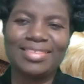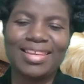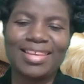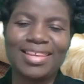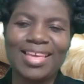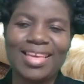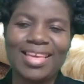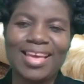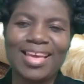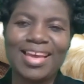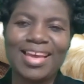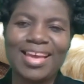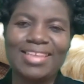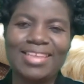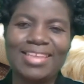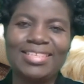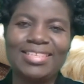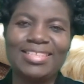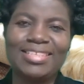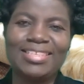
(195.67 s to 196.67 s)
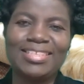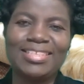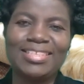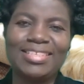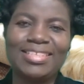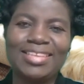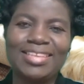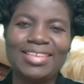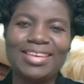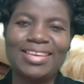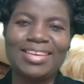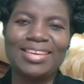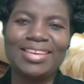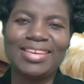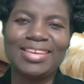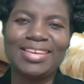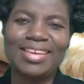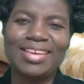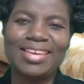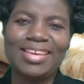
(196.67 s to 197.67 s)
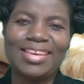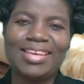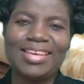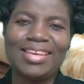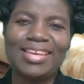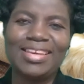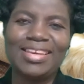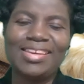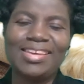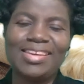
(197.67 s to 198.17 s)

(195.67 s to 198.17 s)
Eiye. In